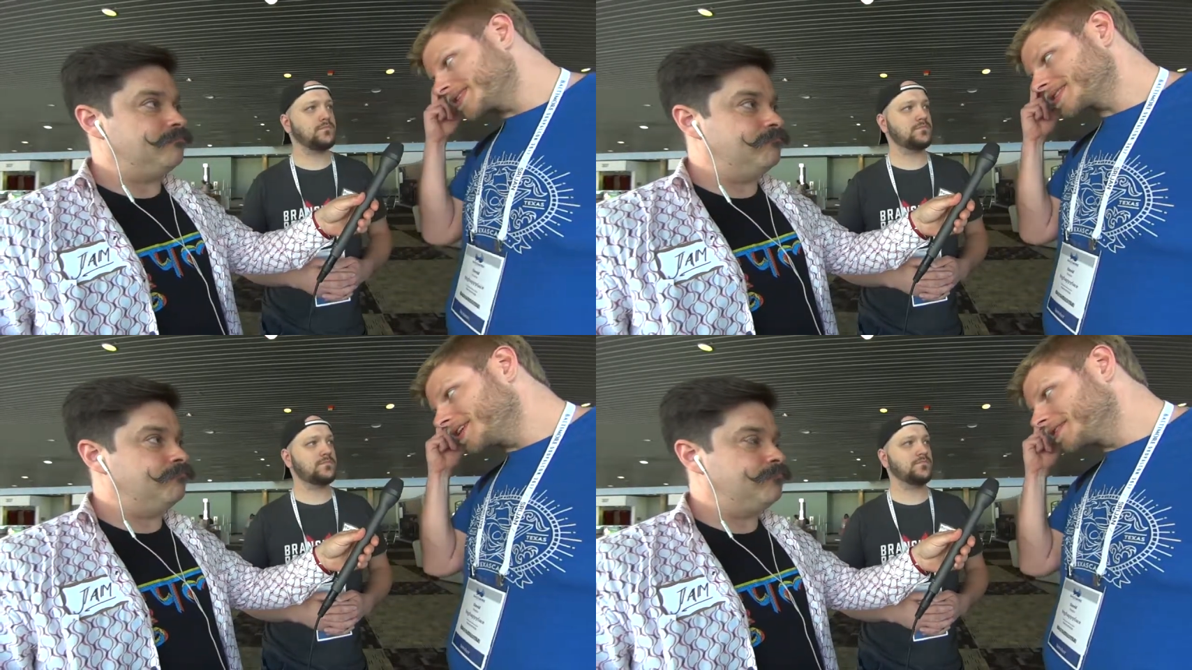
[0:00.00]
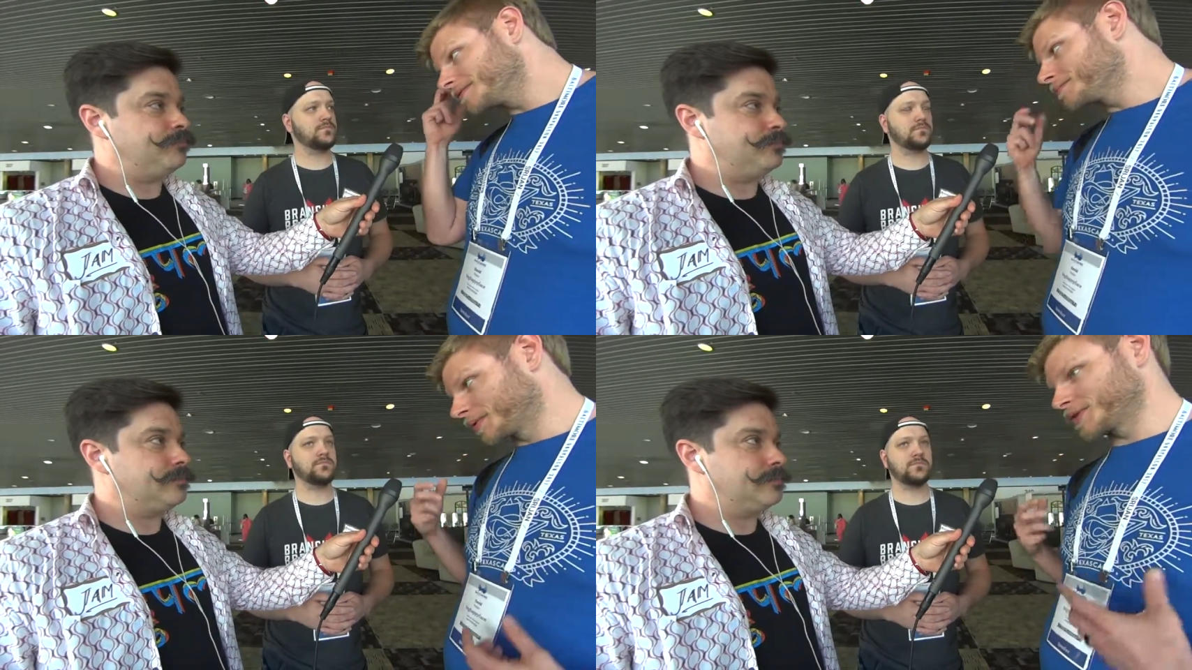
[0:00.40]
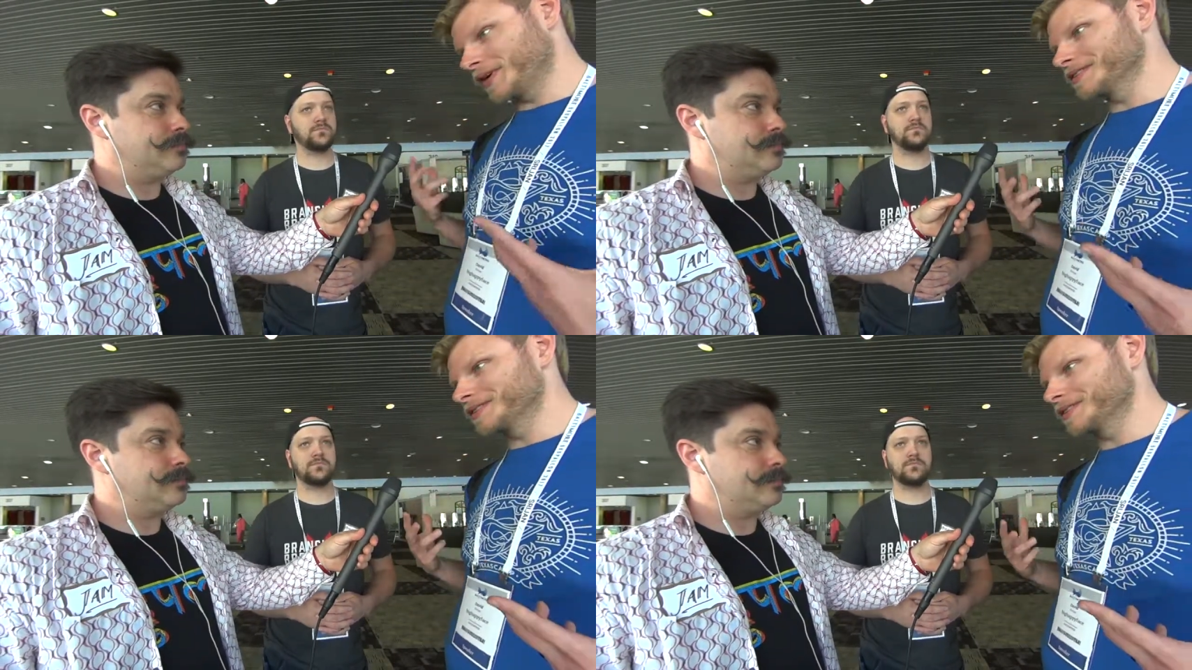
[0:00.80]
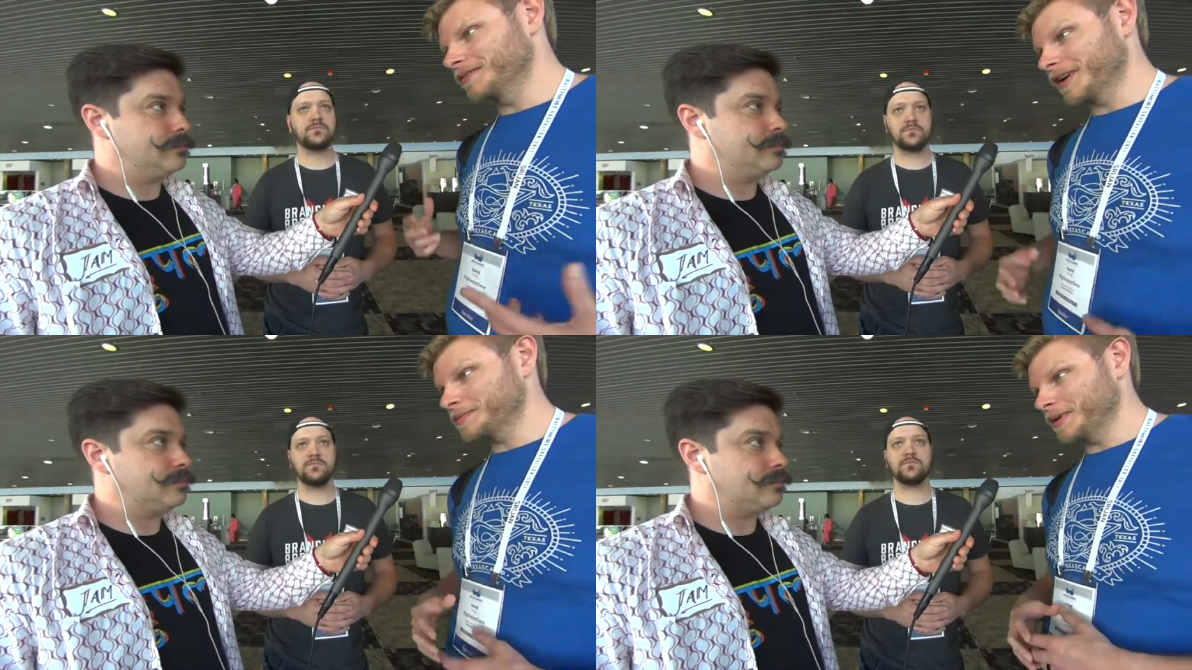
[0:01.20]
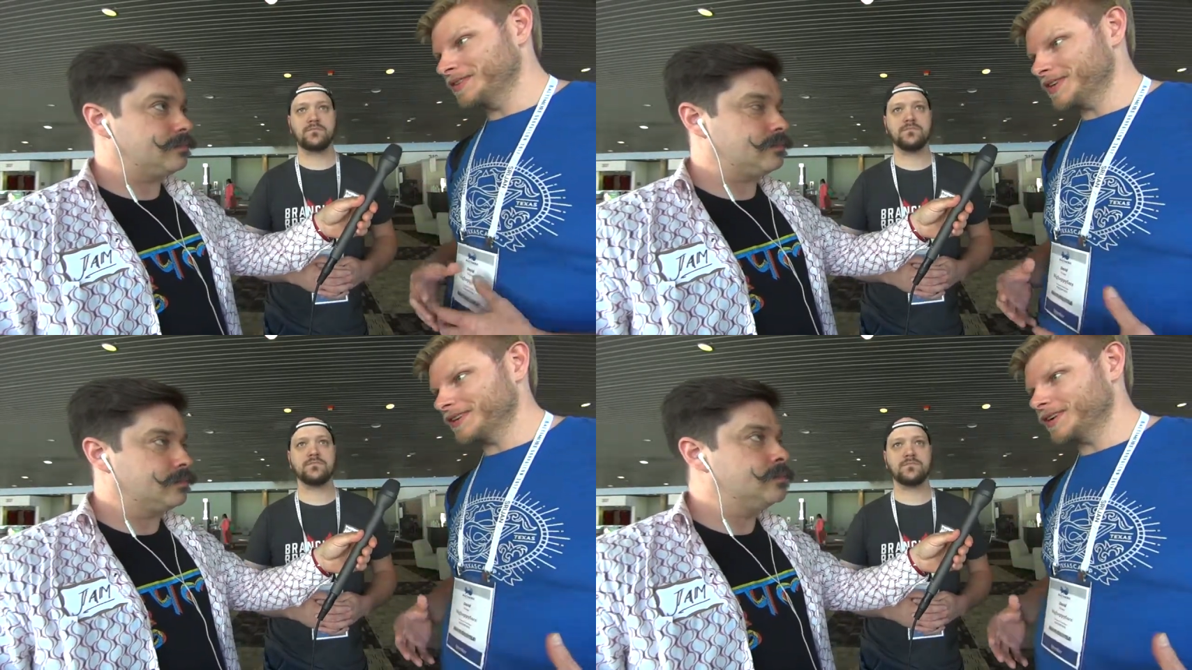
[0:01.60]
Speaker 1: itself portrays itself as
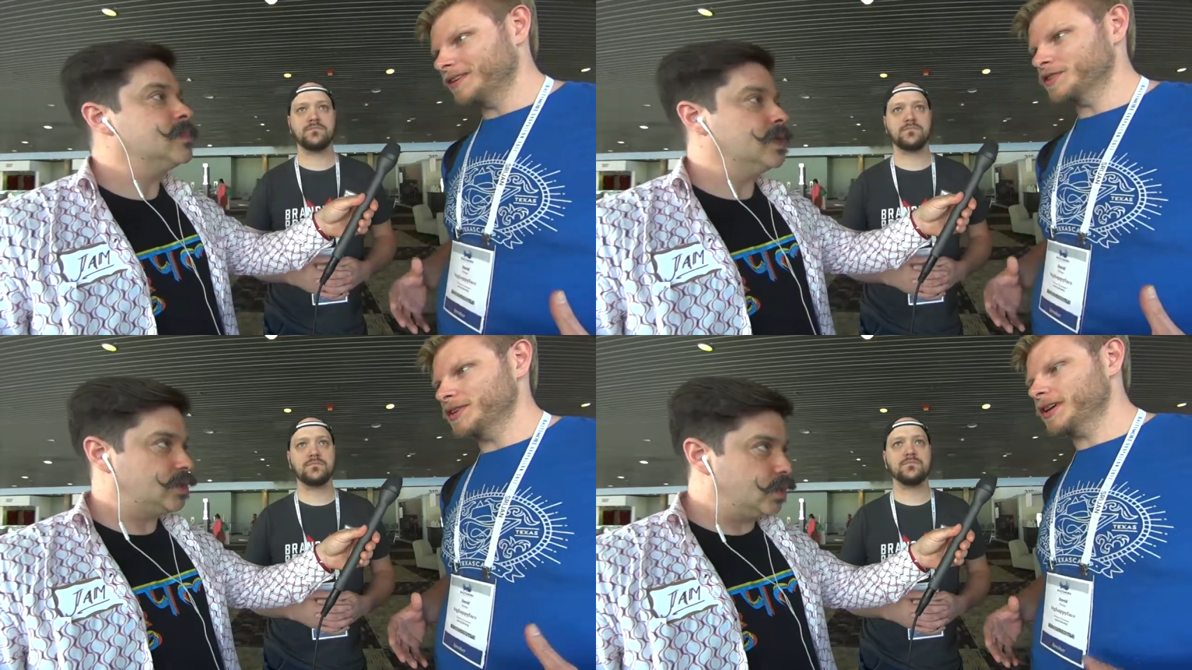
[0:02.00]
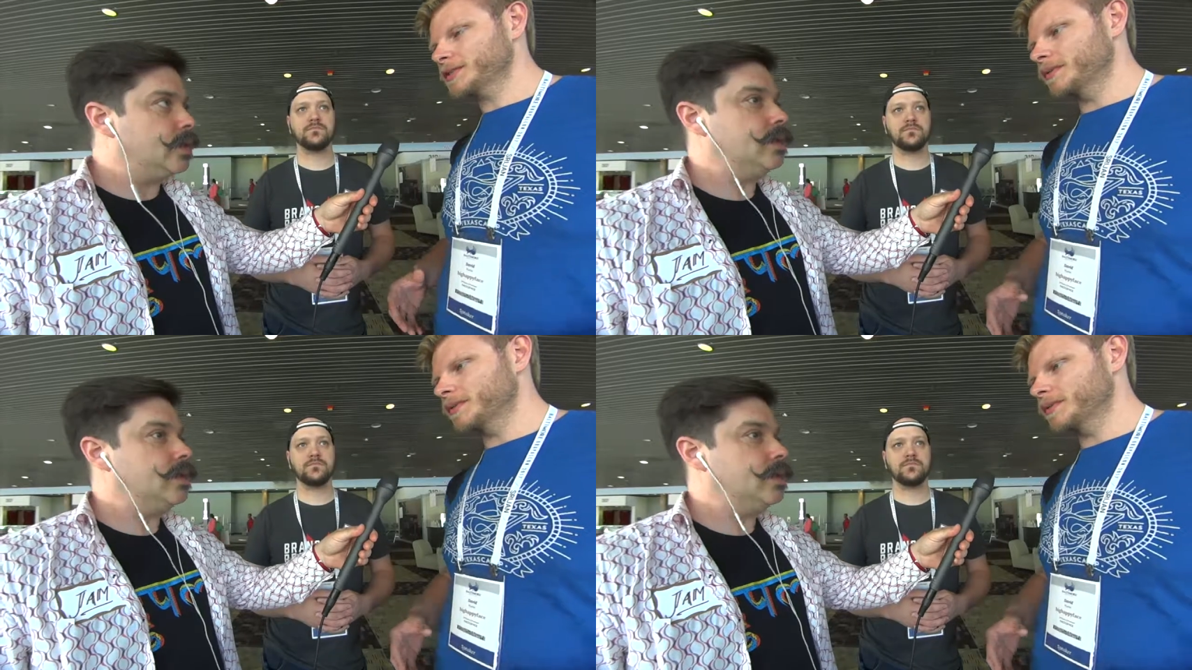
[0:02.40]
being technology sure.